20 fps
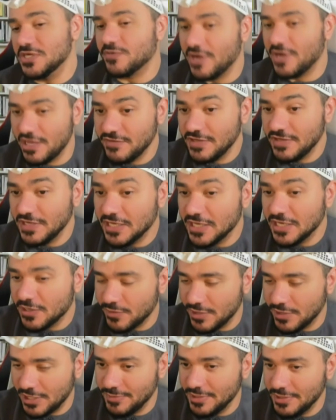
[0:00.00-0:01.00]
arriving in
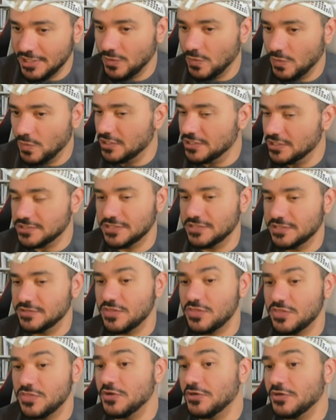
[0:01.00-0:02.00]
Arabia was in
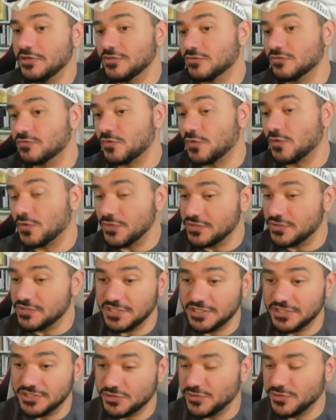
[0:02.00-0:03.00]
the third or fourth
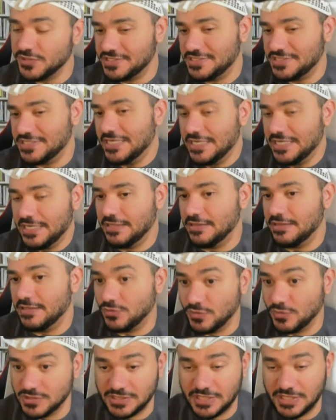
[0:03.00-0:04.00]
century C E.
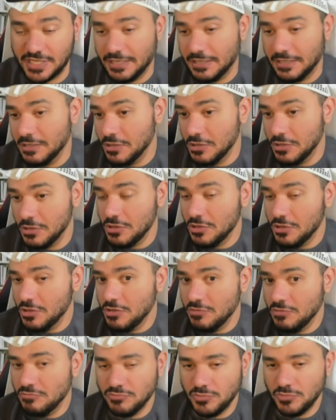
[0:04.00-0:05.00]
That was like
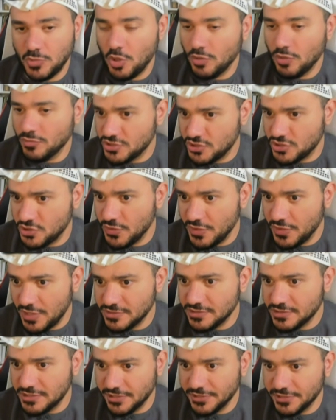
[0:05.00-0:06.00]
almost two
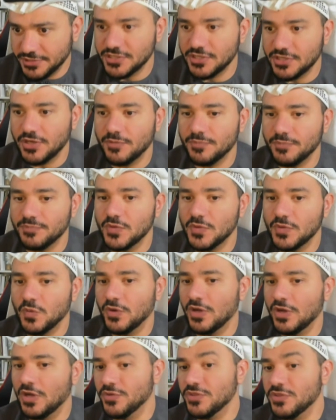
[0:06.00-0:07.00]
thousand years ago.
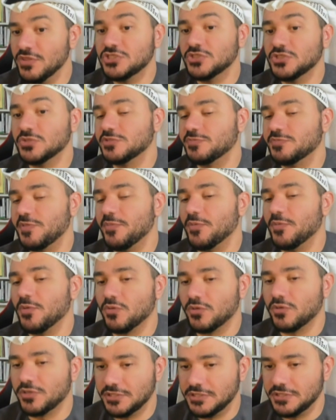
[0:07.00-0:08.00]
When the Jewish
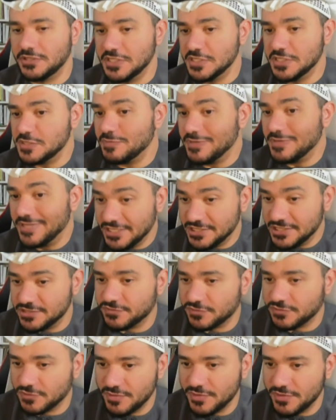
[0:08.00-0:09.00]
people were
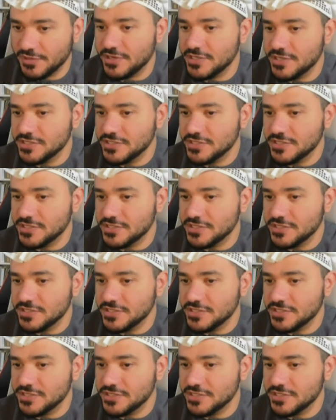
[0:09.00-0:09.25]
displaced from their